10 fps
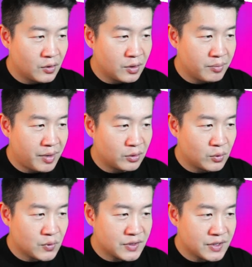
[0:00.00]
going back
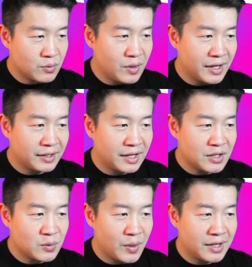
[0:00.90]
to 0. And
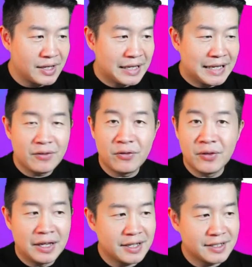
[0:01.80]
that is when it
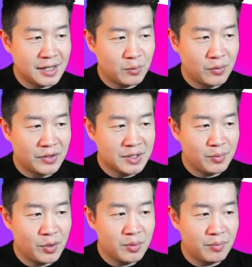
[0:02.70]
links up with
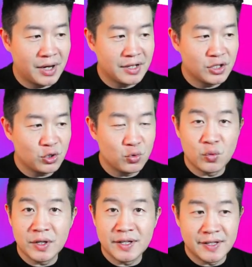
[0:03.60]
this point
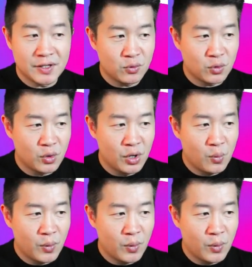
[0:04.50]
-2, 0,